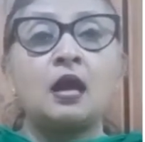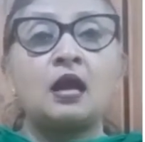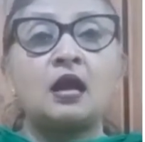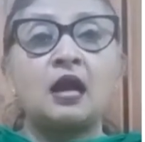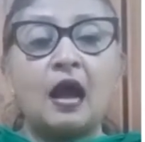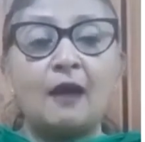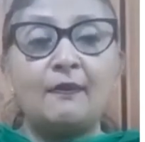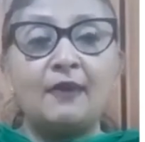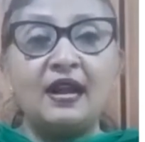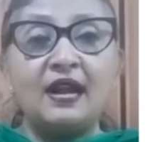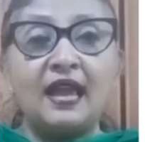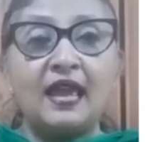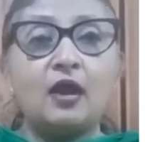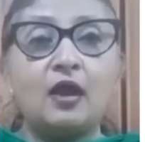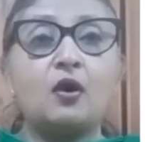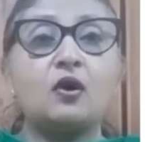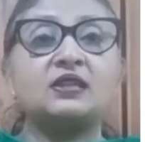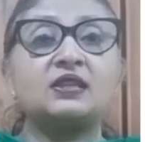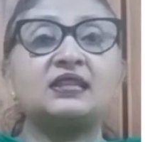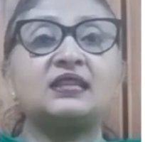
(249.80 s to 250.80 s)
carbon
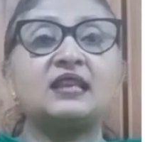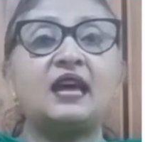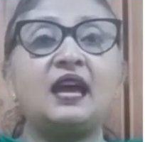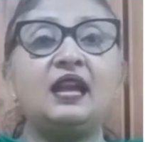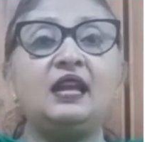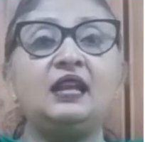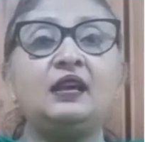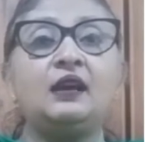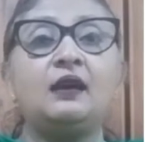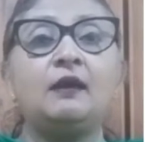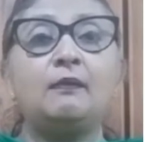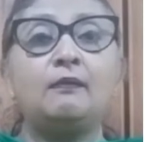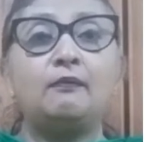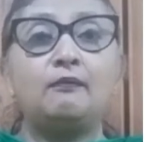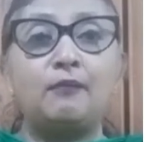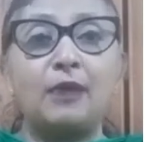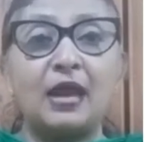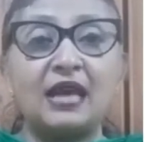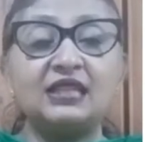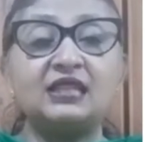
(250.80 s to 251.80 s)
dioxide
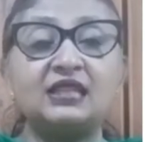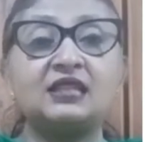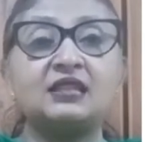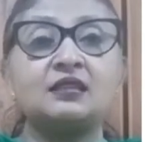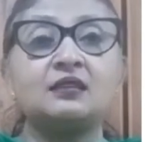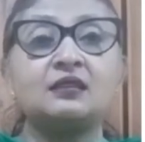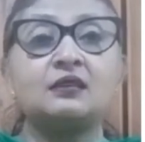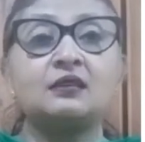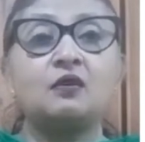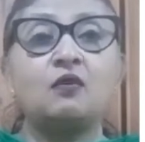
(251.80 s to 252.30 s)
plus